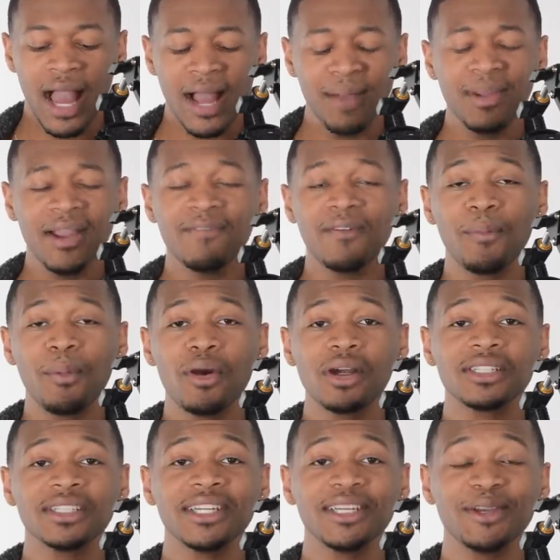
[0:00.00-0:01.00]
I'm here for
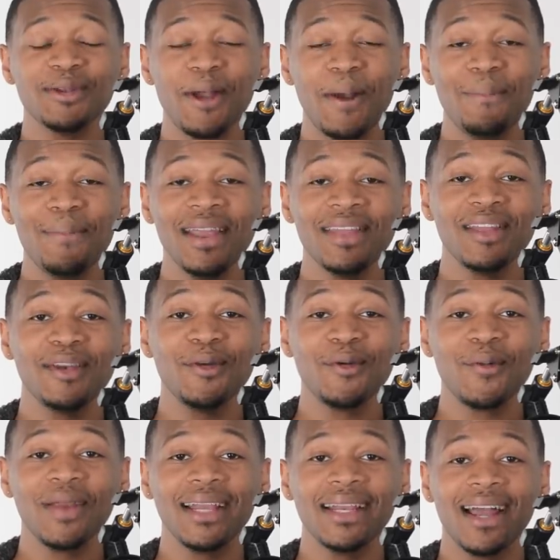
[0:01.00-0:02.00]
Porsha, you know, being the new
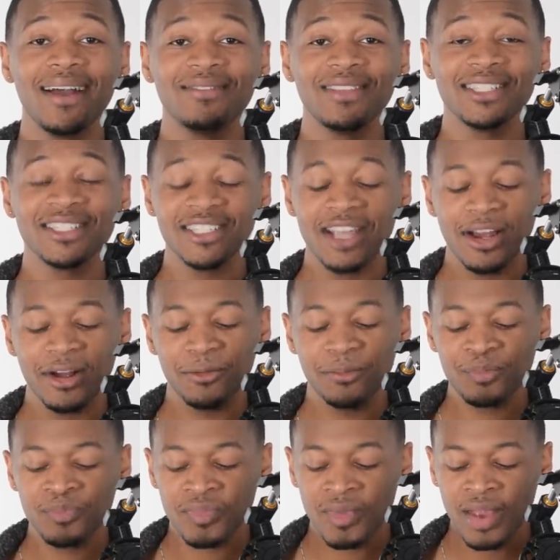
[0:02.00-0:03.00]
queen of the
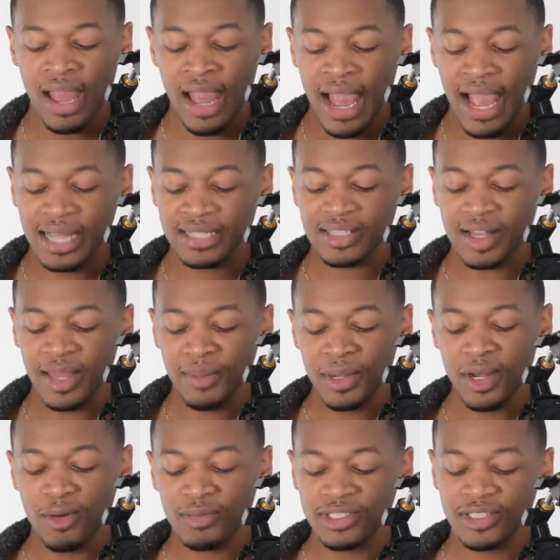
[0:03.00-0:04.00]
show. And so let me
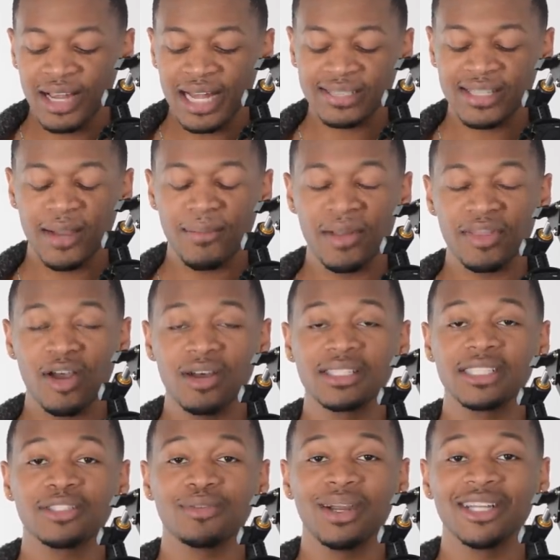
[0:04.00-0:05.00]
know what you guys think about the whole
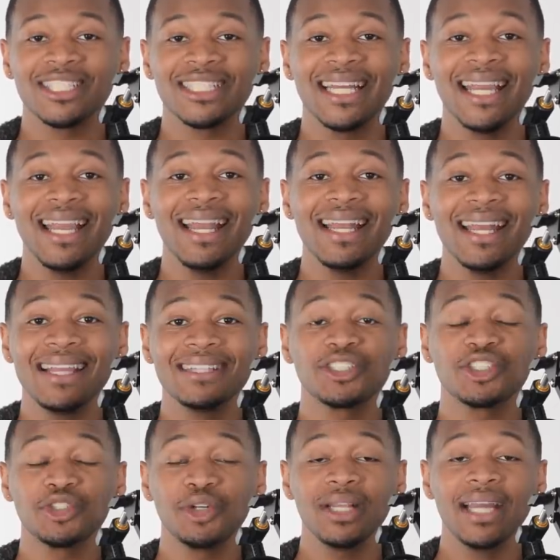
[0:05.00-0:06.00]
situation. It is
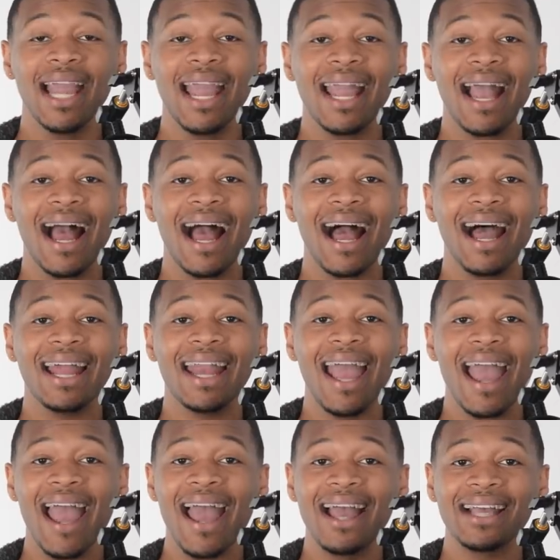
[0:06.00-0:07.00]
truly a hot
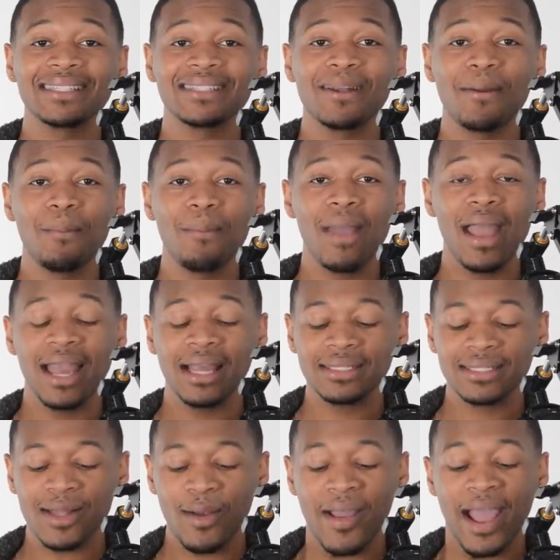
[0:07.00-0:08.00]
ass
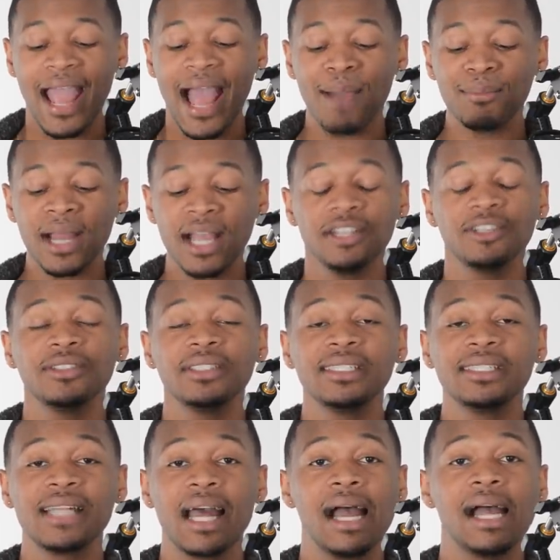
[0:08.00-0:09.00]
mess, okay? I'm not
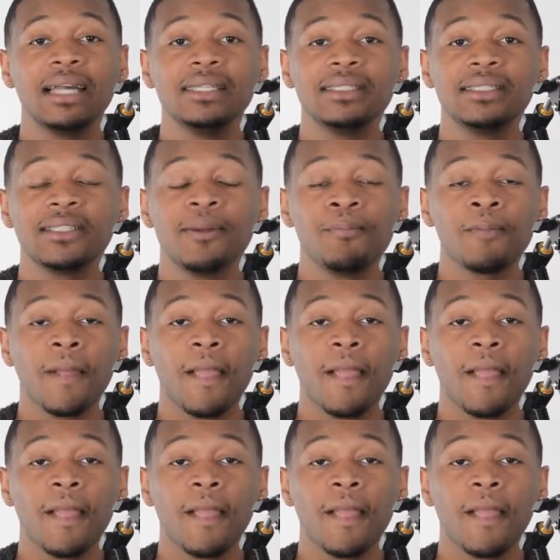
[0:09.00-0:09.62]
choosing sides.